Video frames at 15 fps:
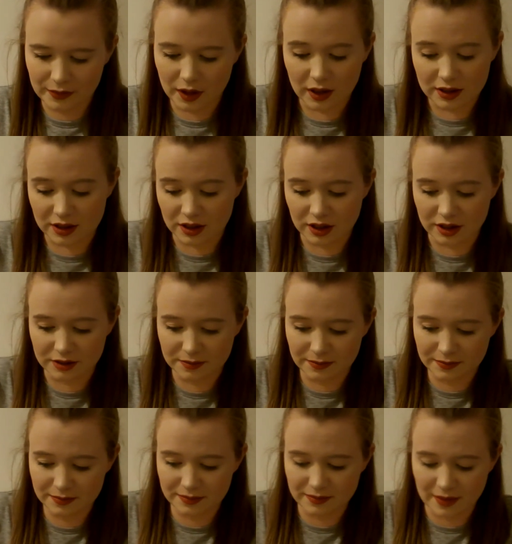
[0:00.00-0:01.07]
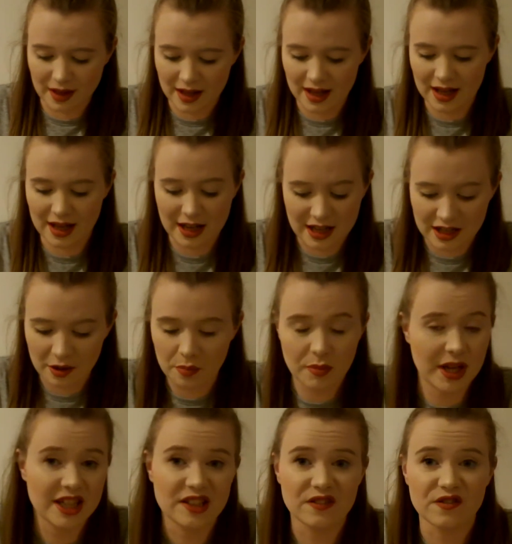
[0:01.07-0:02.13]
I don't know, in a
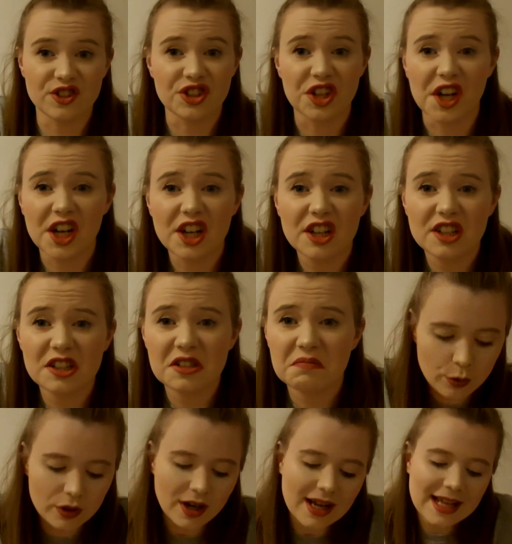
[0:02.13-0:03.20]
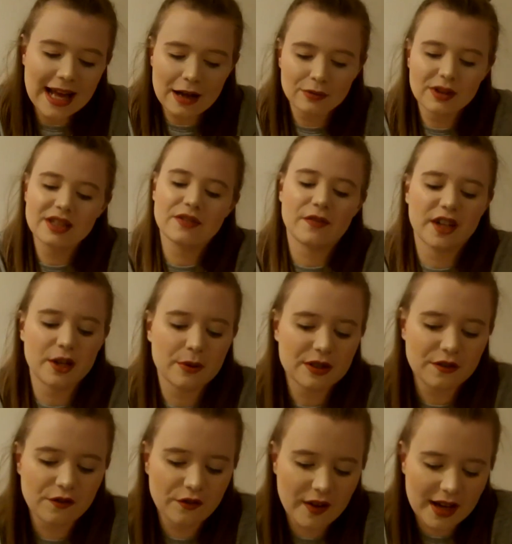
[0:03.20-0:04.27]
bed of dirt. Would I count this video as a
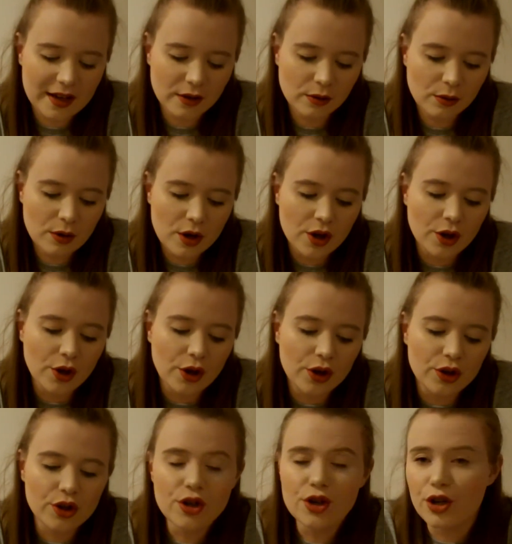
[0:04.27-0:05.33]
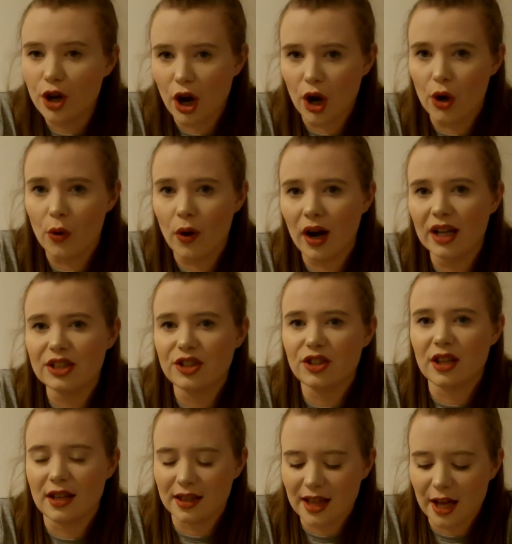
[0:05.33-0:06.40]
fail? No, I just
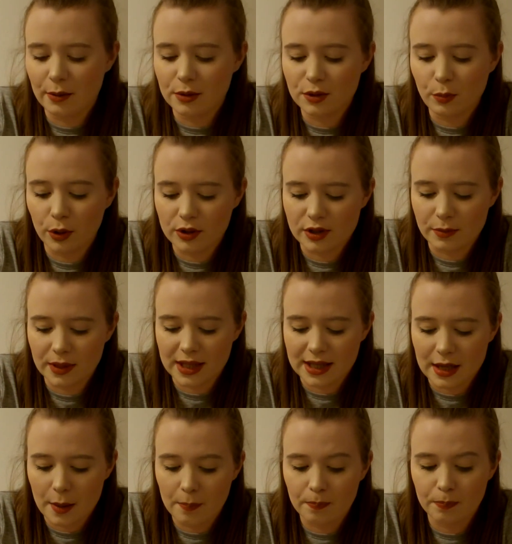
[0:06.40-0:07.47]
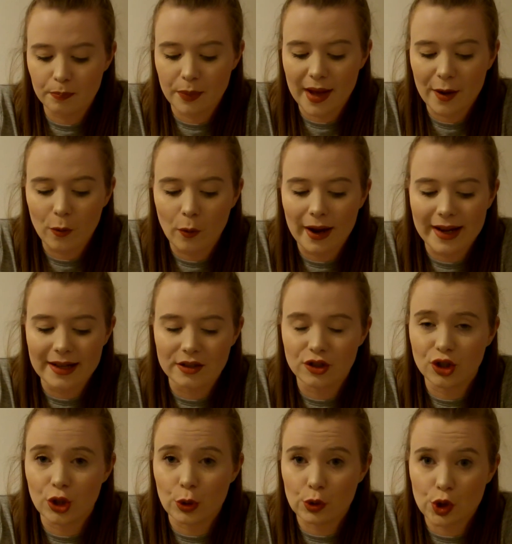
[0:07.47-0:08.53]
think there was possibly better ways
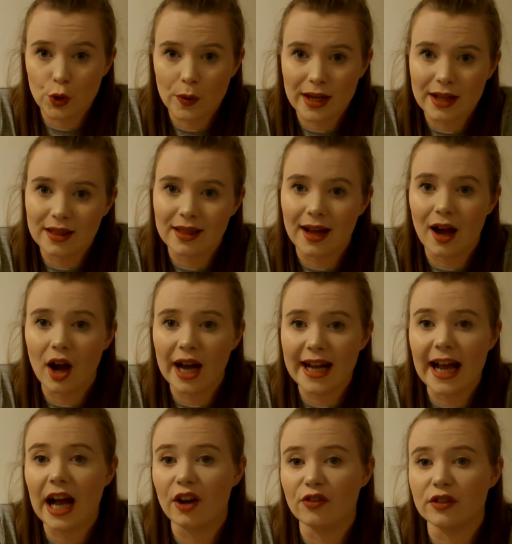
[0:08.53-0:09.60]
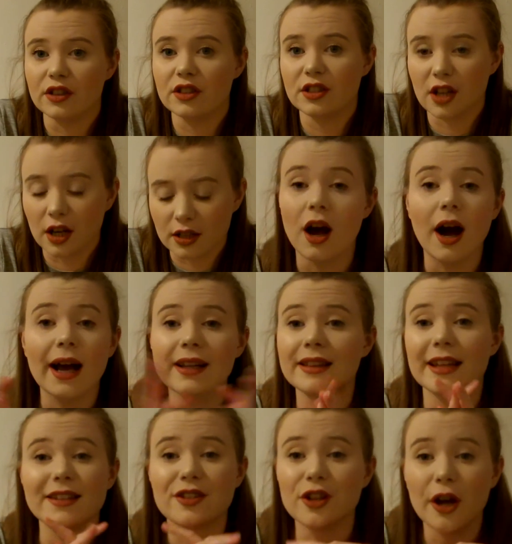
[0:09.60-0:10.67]
to do it that I haven't done.
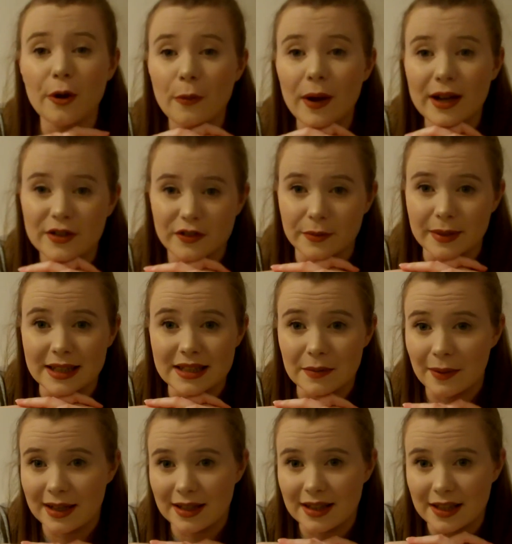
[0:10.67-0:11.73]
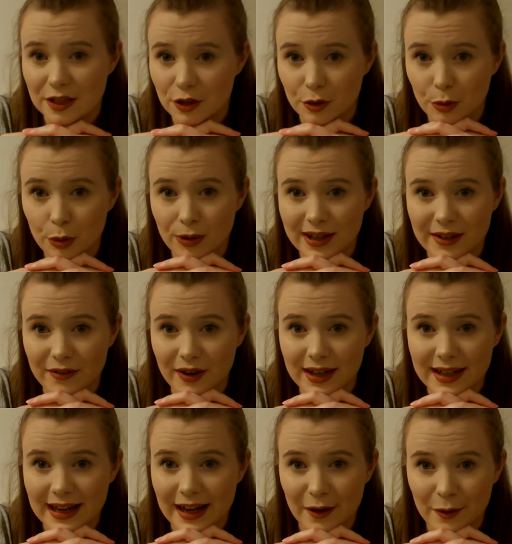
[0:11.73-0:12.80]
There's no way for me to make these look pretty right
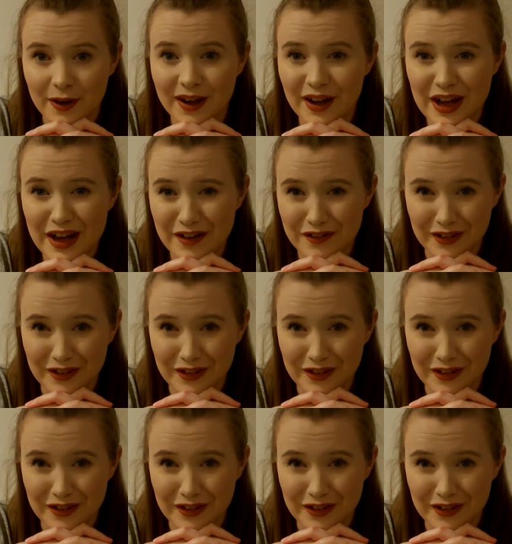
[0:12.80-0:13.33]
now, if